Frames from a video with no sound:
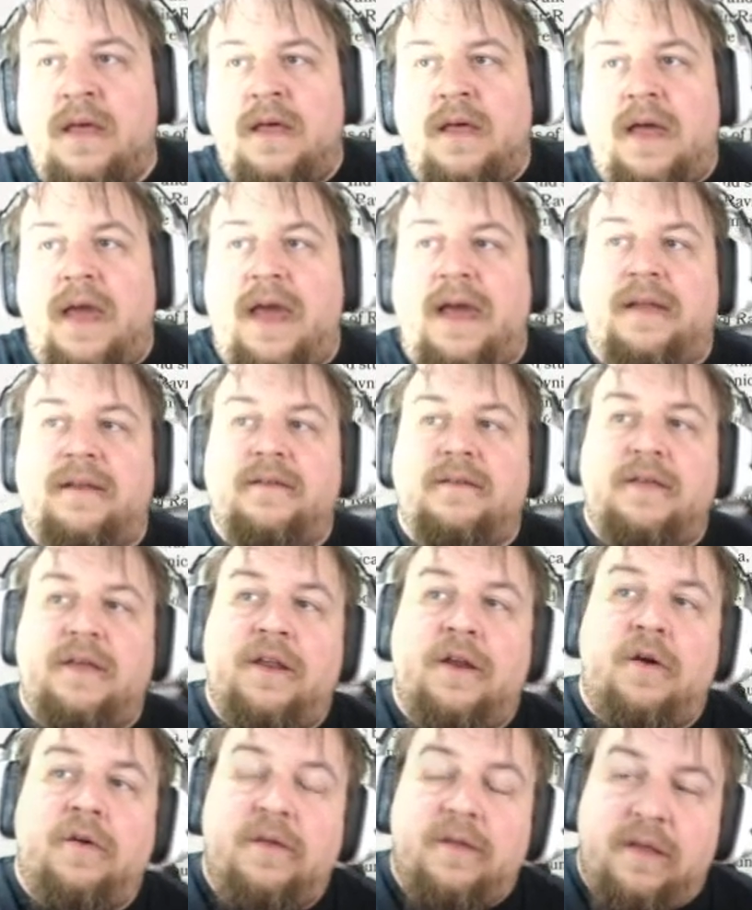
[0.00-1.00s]
And, you
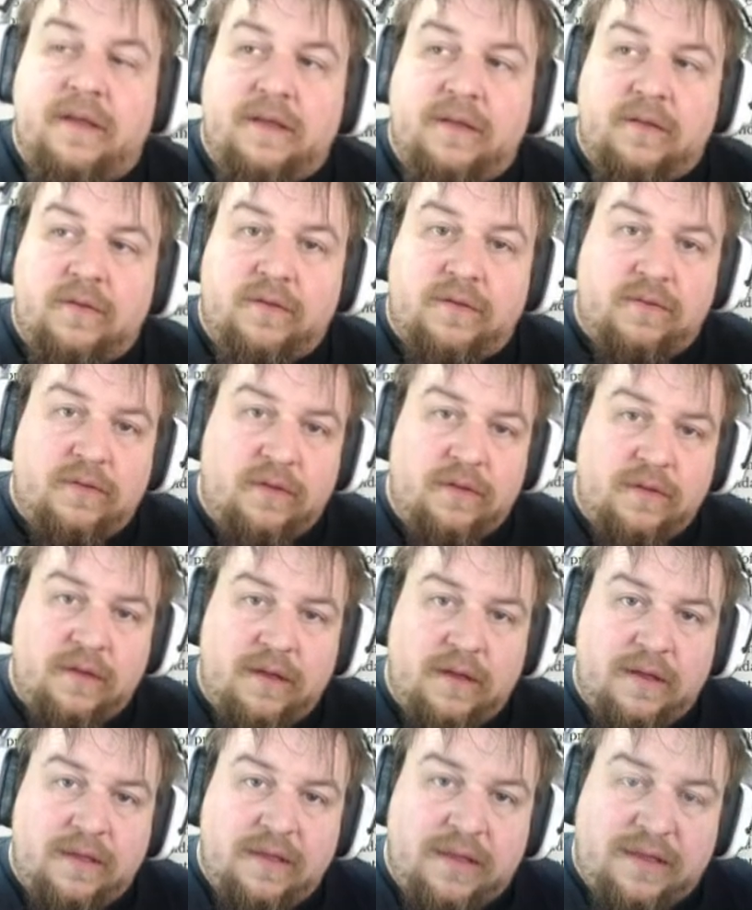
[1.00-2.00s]
know,
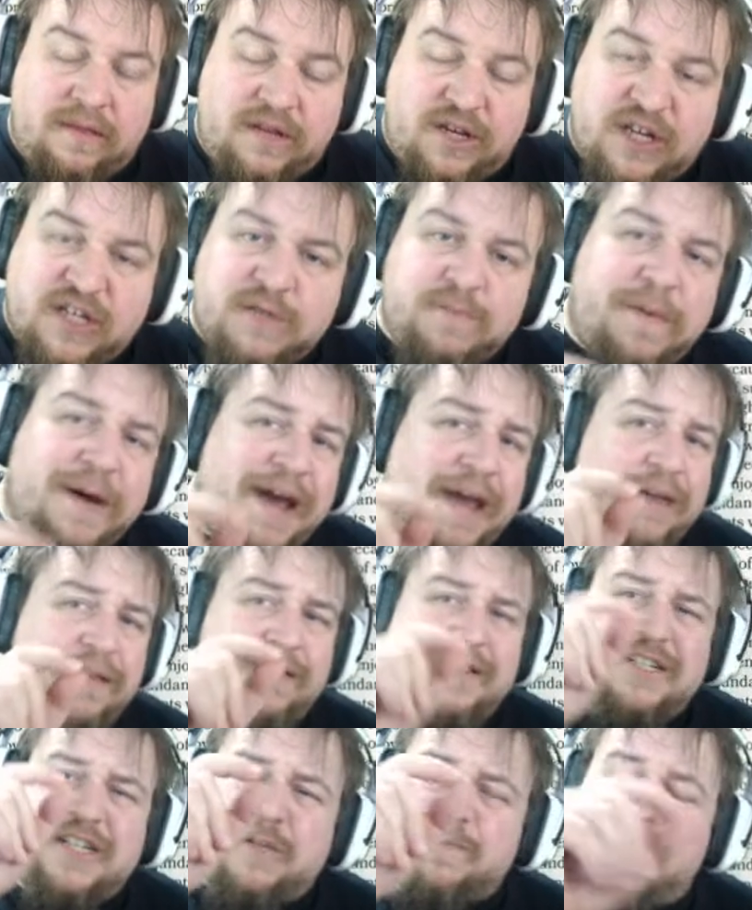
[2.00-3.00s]
just by,
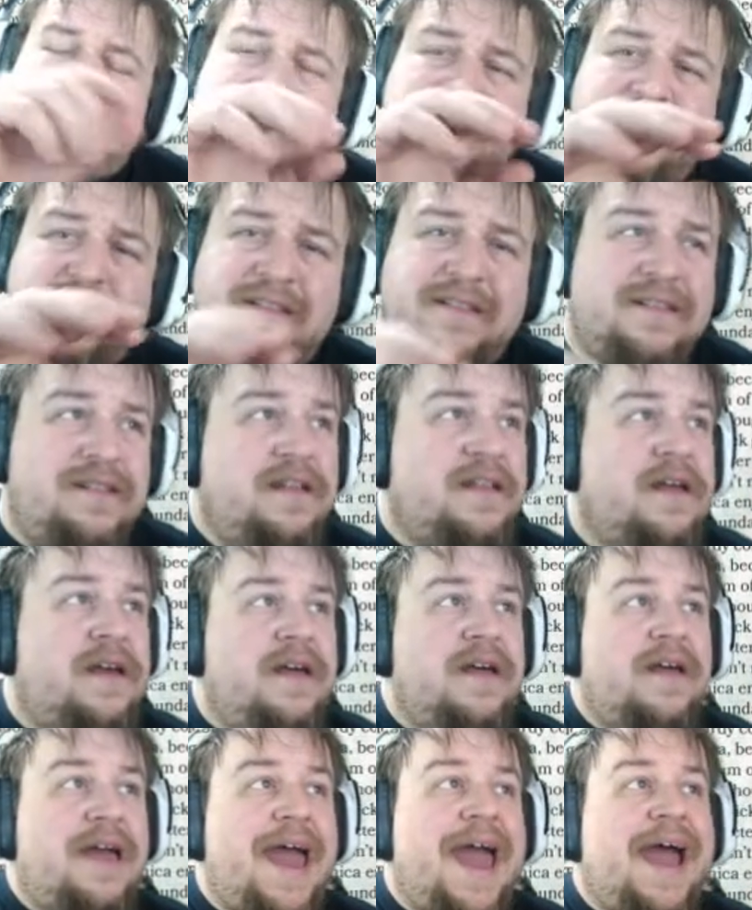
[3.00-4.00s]
just by
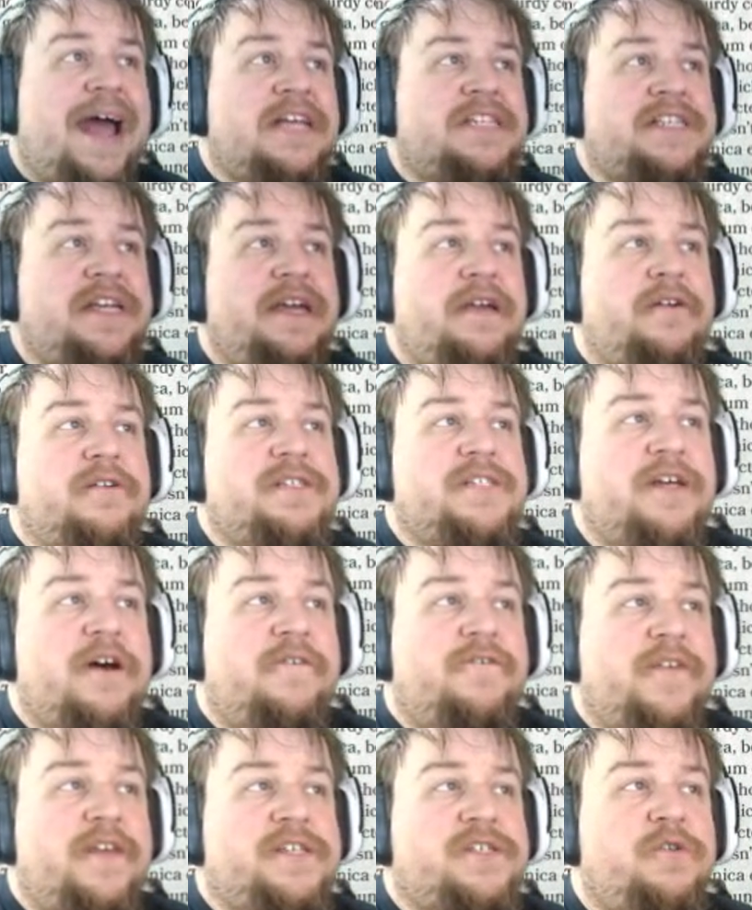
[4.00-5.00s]
asking yourself
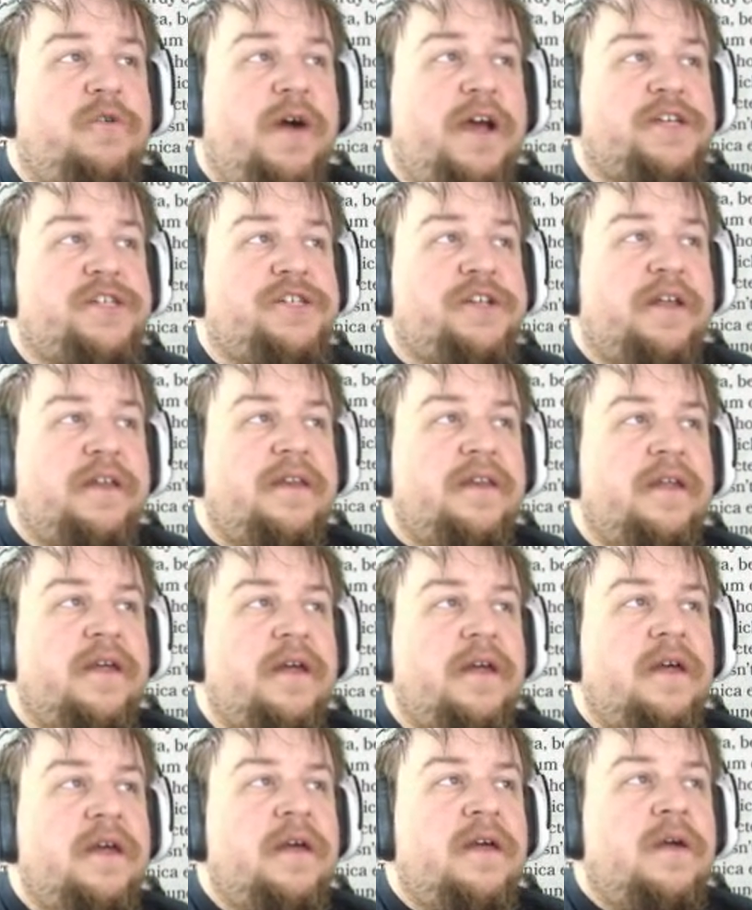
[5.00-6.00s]
this question,
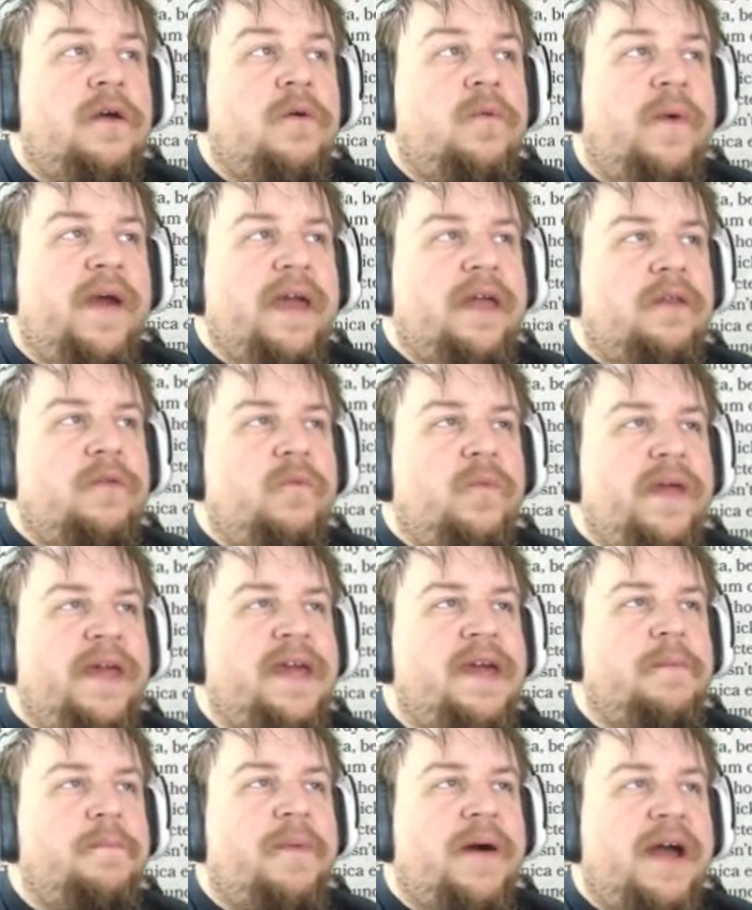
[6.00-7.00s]
wait, we
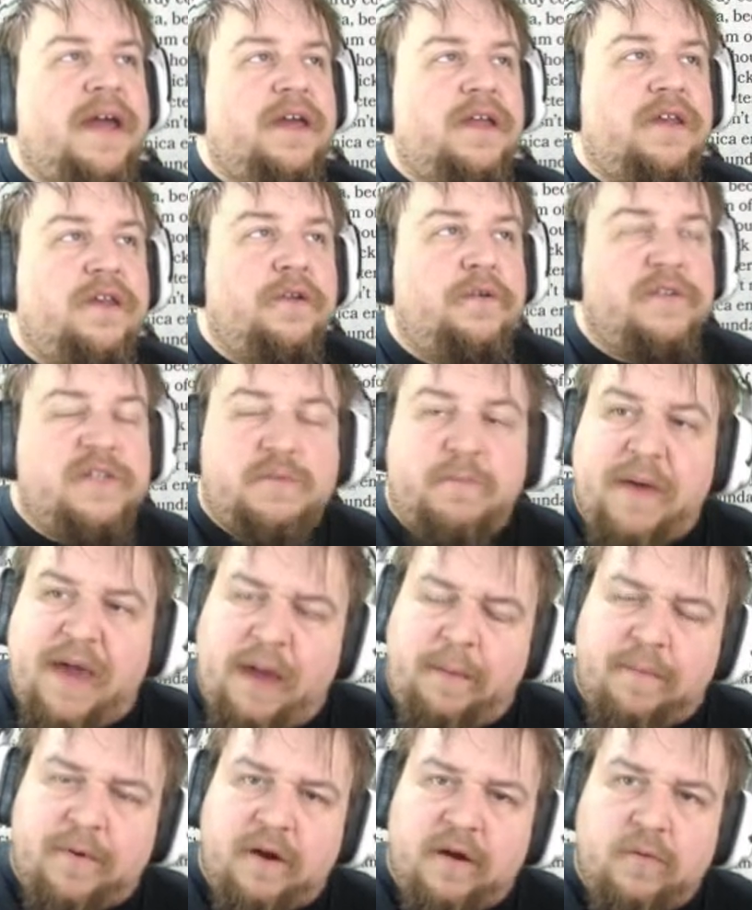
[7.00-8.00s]
can buy a
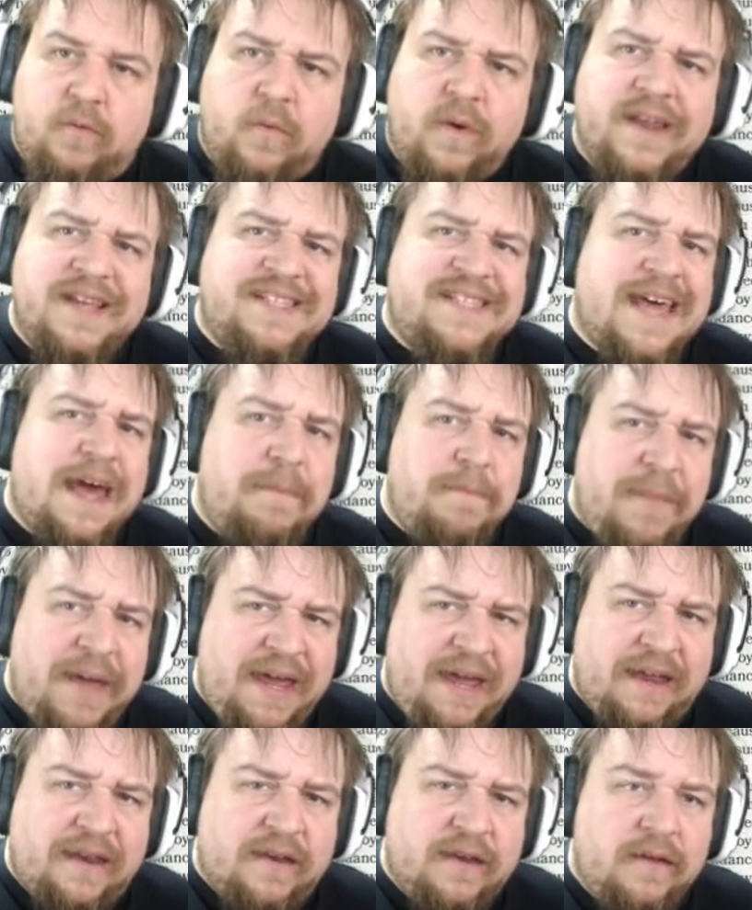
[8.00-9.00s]
newspaper. What does that mean?